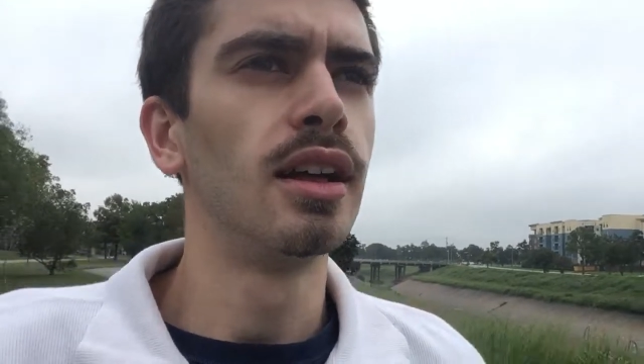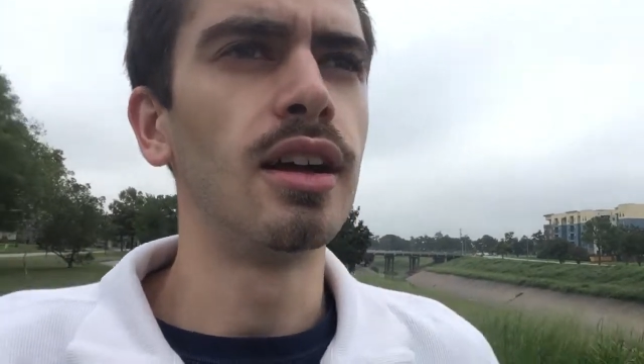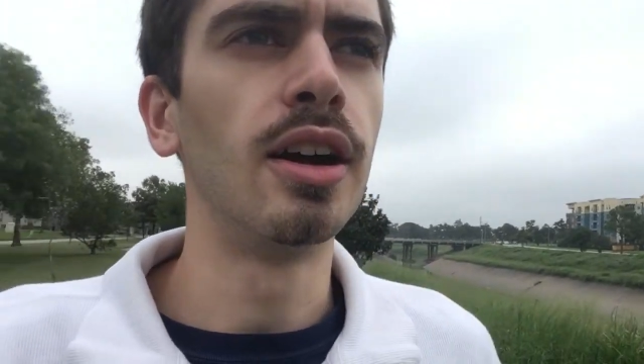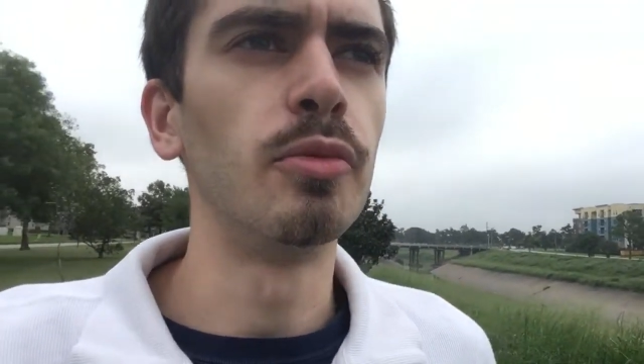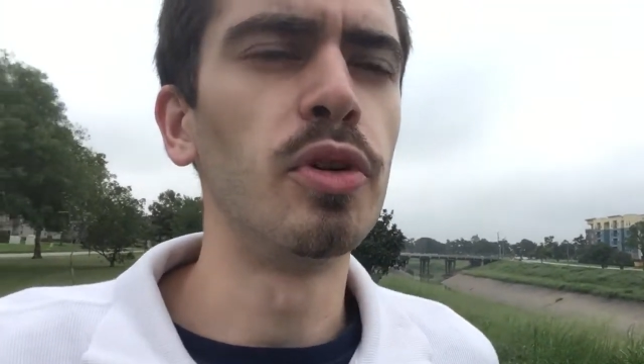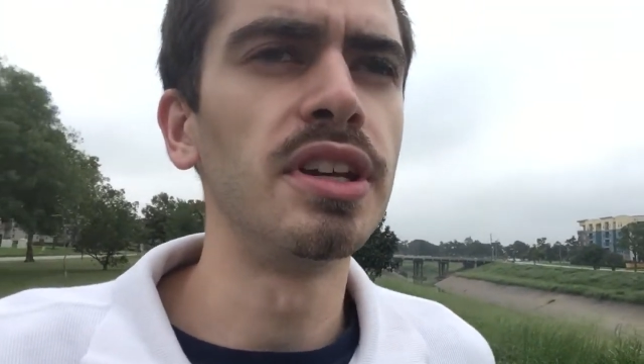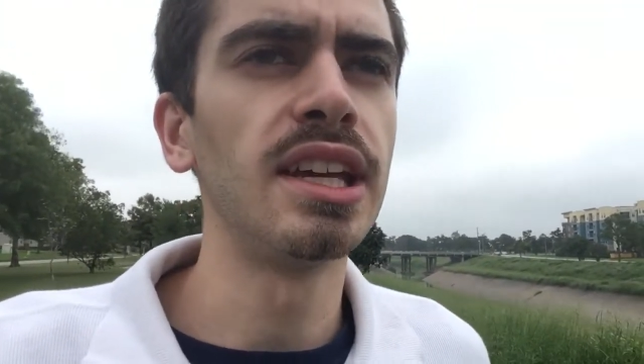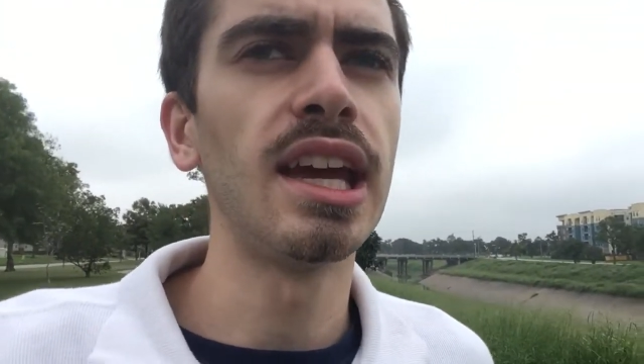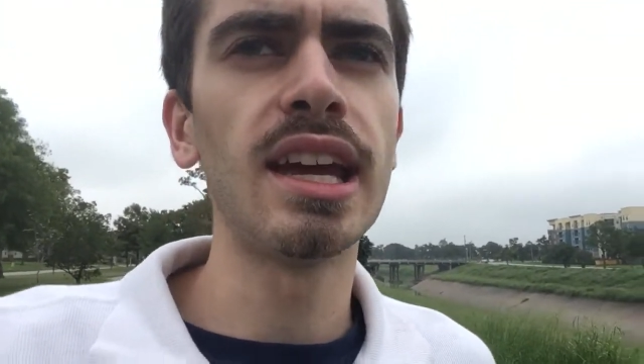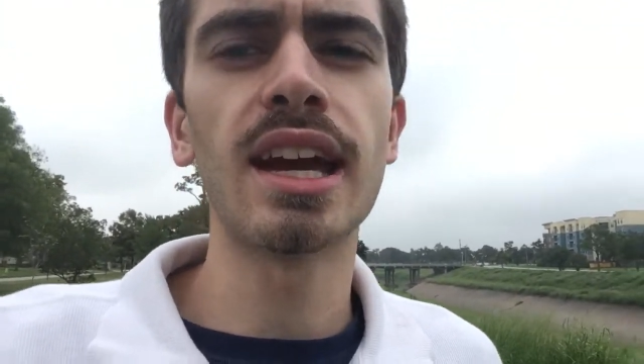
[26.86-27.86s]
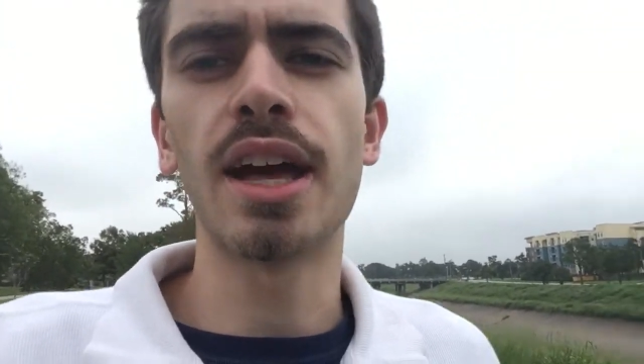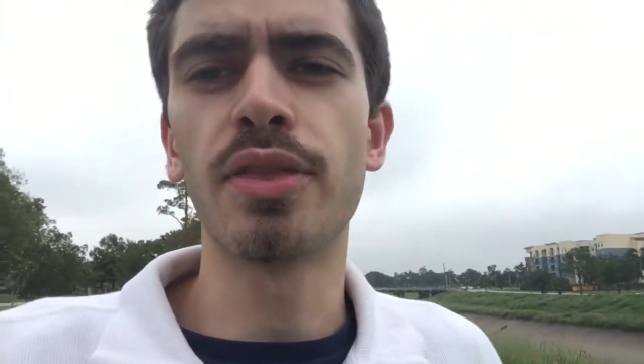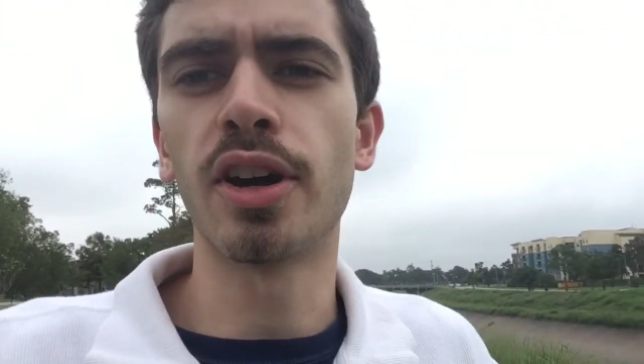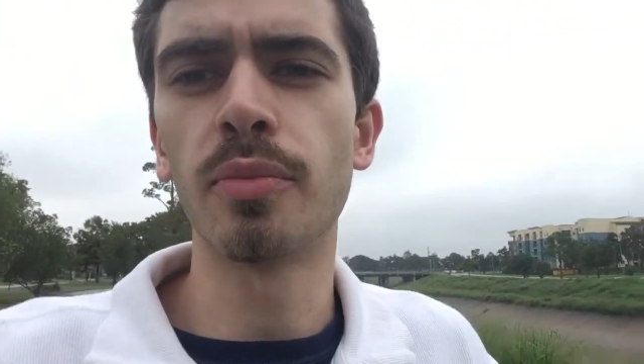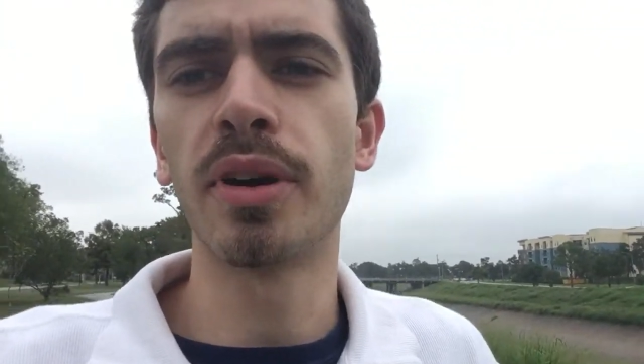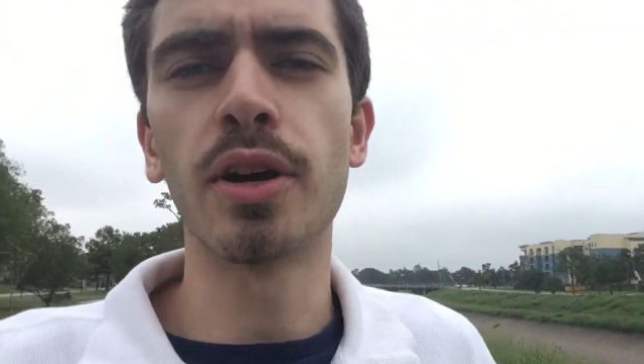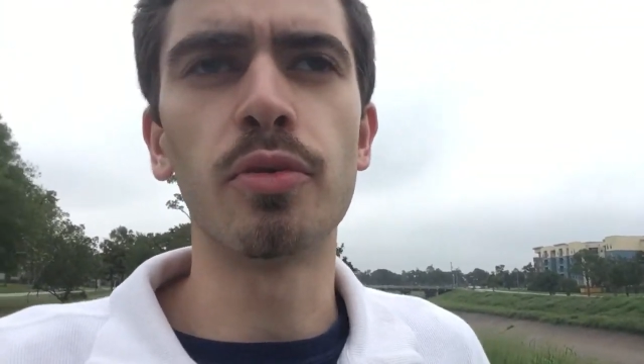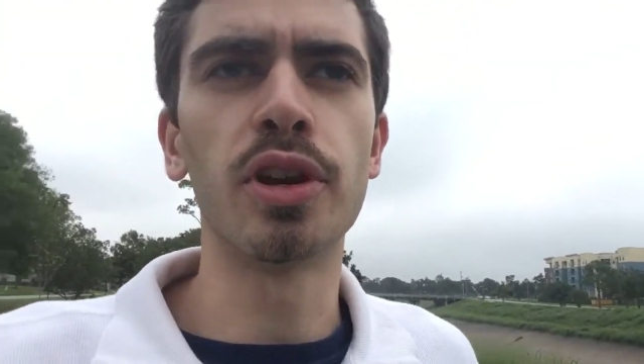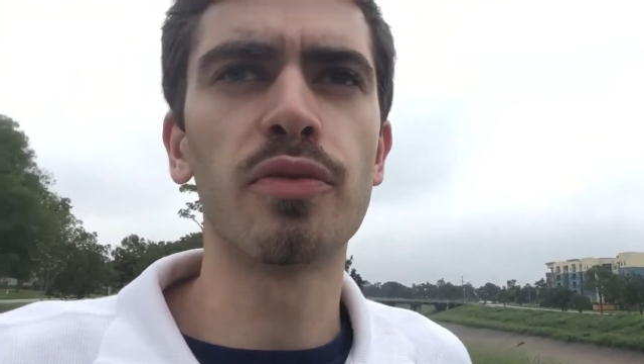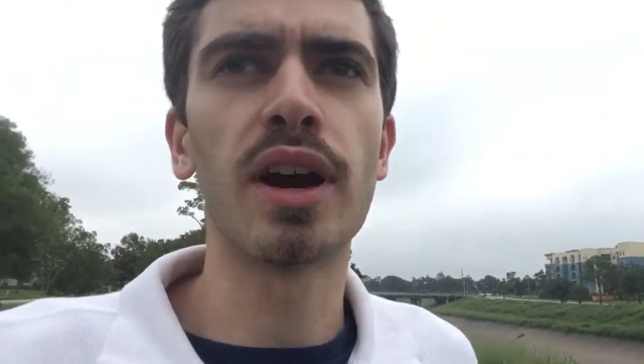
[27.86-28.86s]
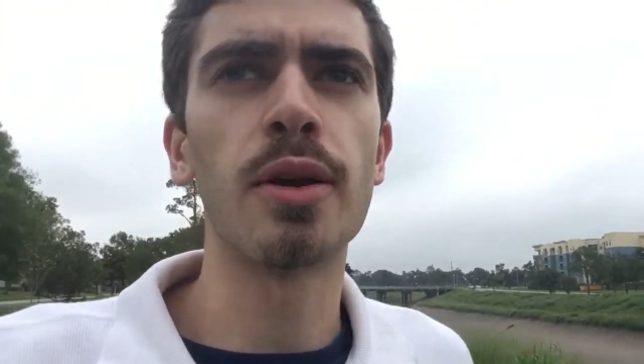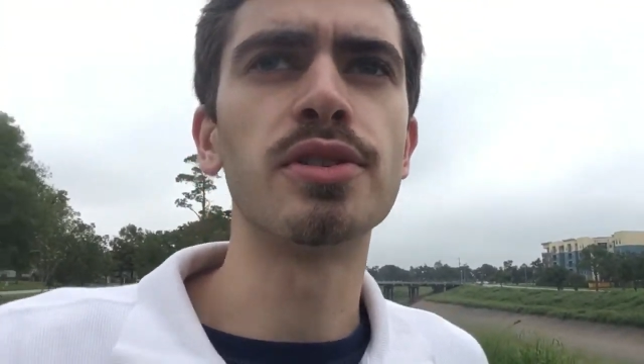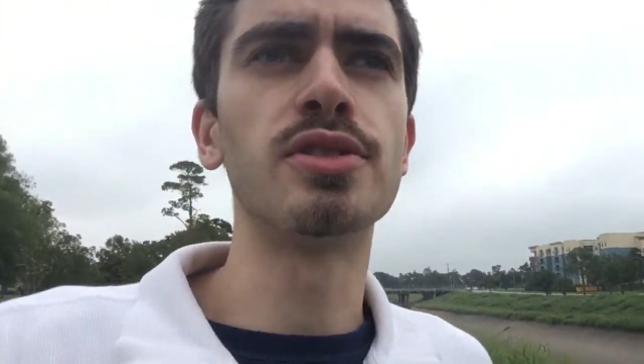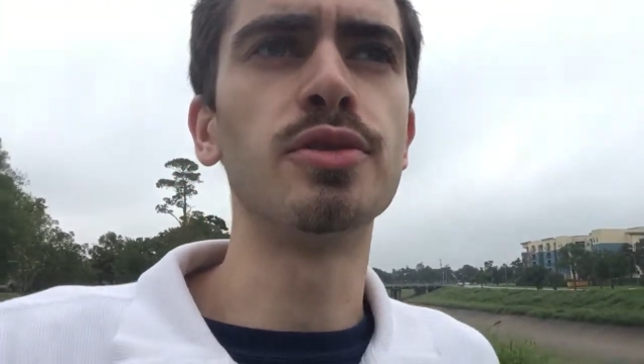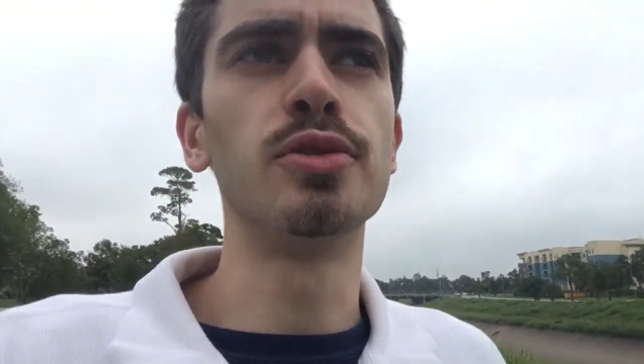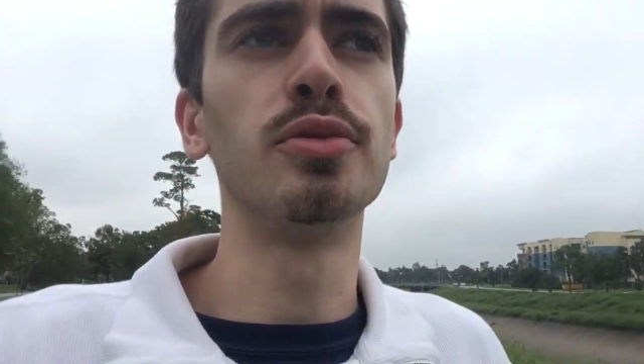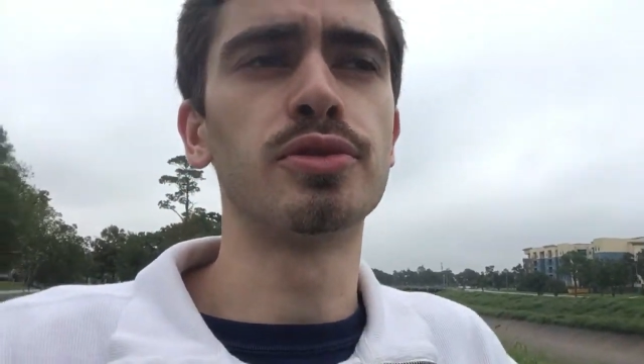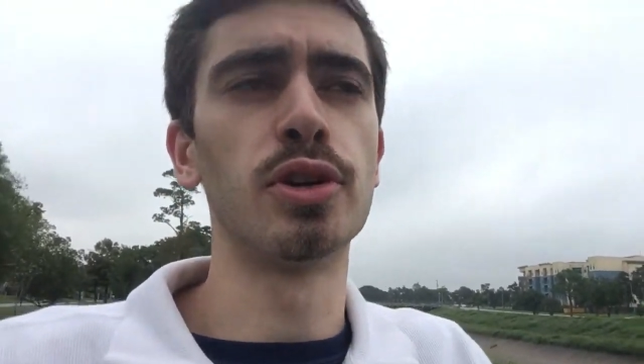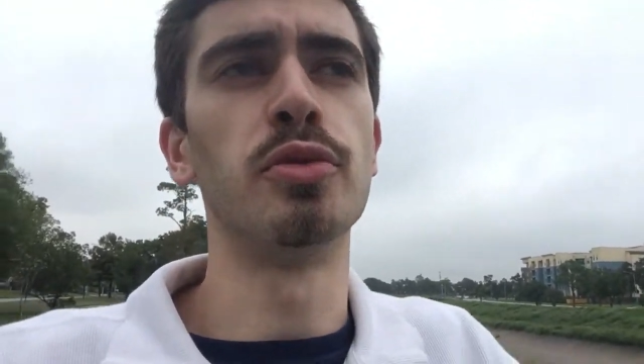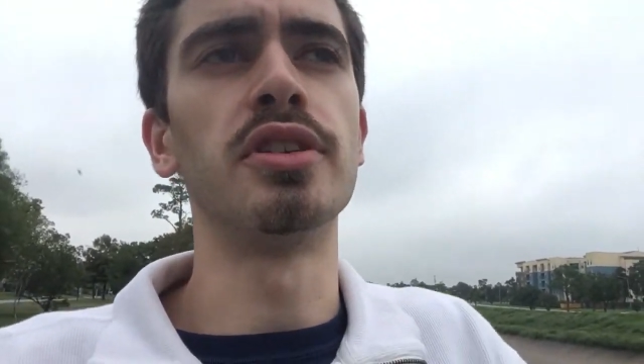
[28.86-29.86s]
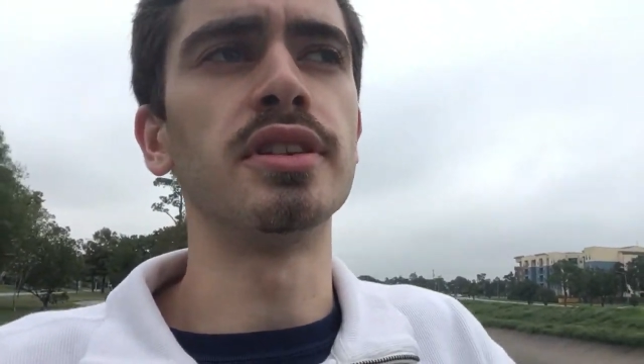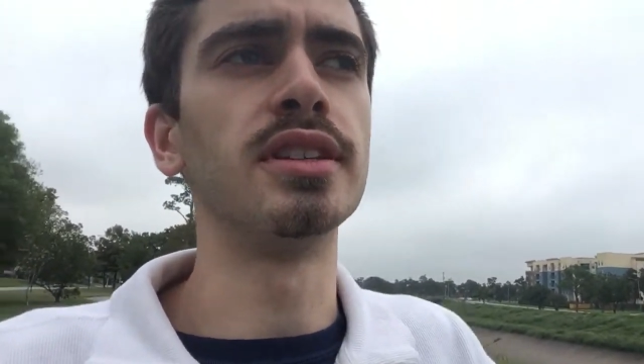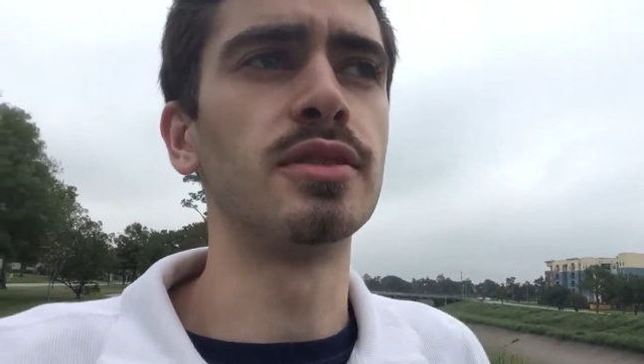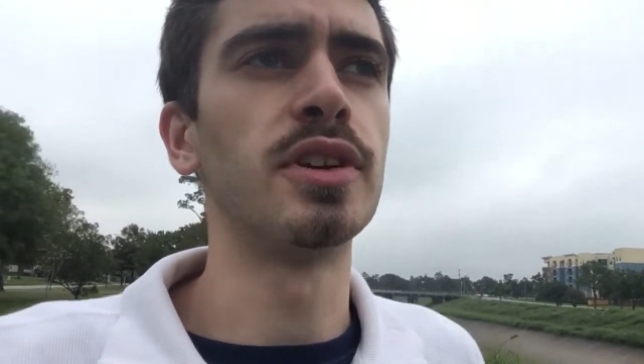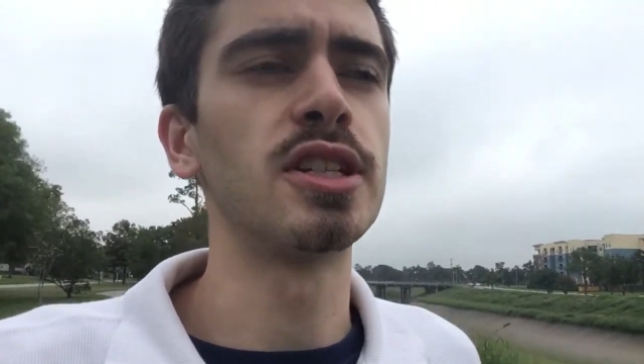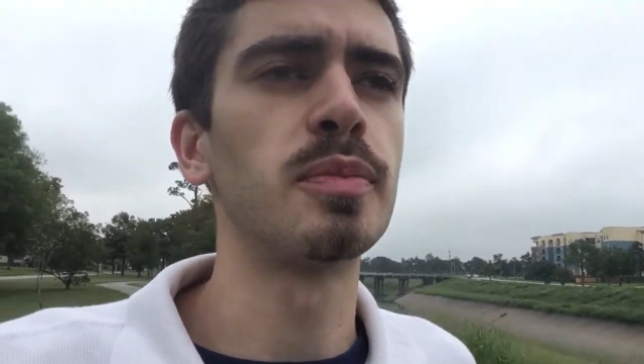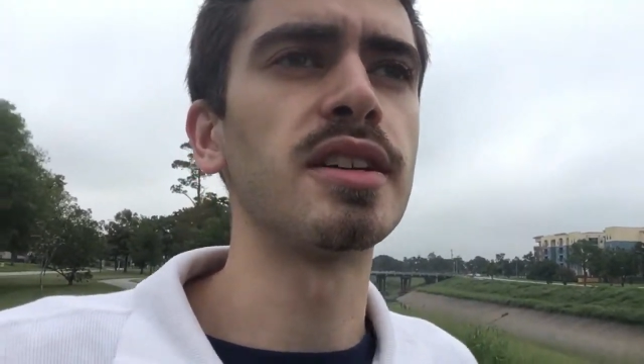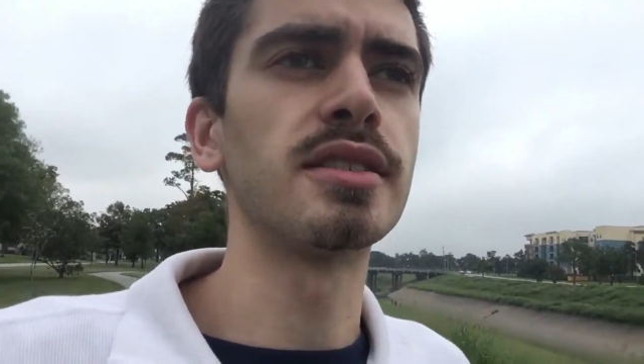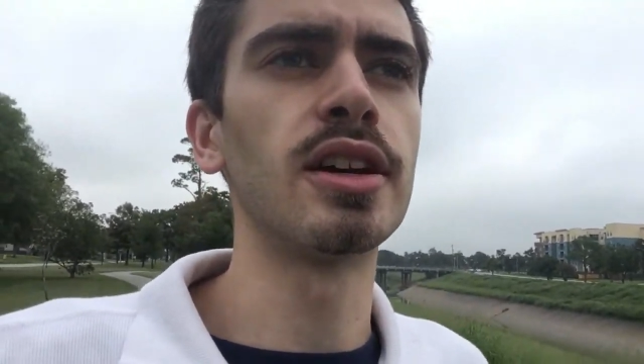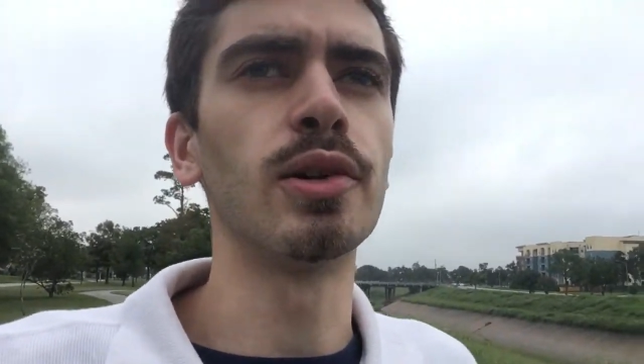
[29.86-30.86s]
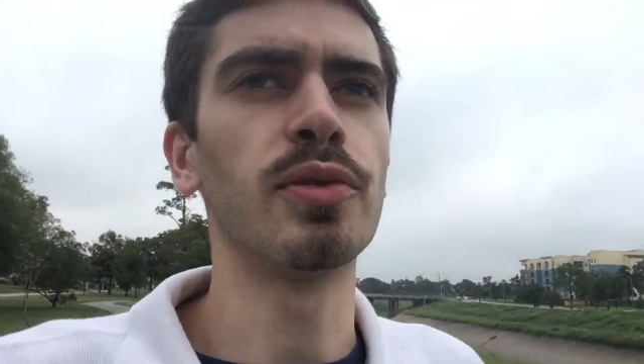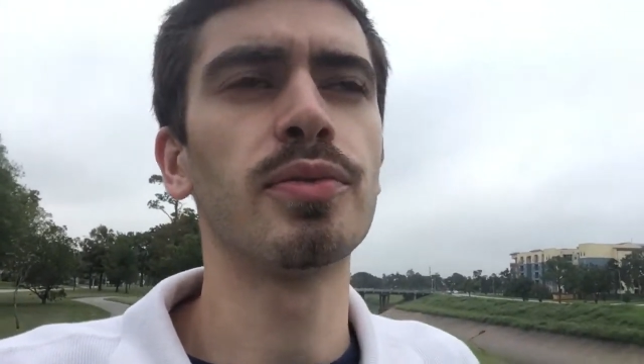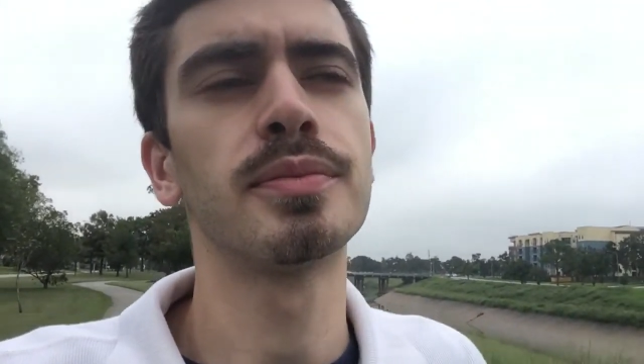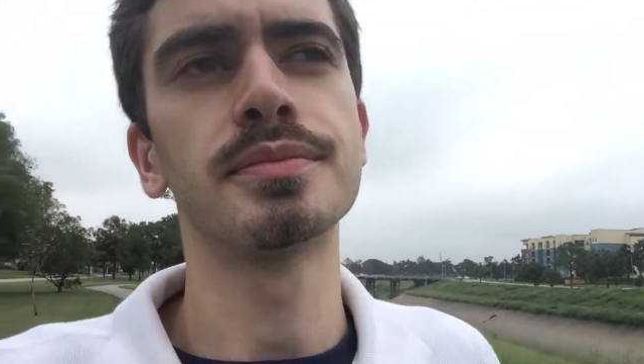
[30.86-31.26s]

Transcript: One day I thought about what if I were to throw one of these events myself.